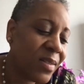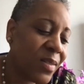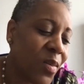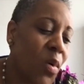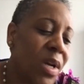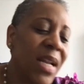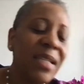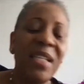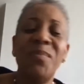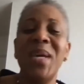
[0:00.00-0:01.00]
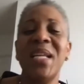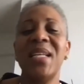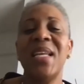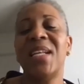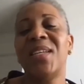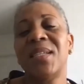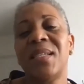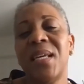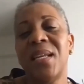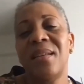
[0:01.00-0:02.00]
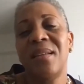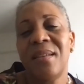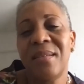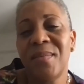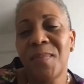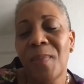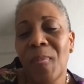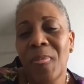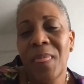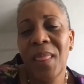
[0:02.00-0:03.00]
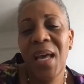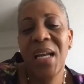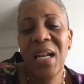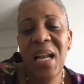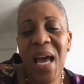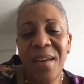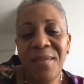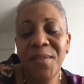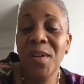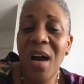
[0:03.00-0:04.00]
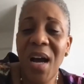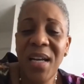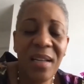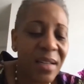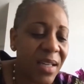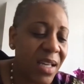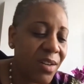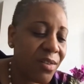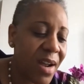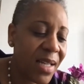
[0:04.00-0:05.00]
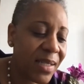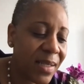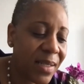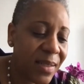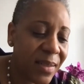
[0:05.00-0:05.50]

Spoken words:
Holiness is being dead to sin and alive to God in Christ.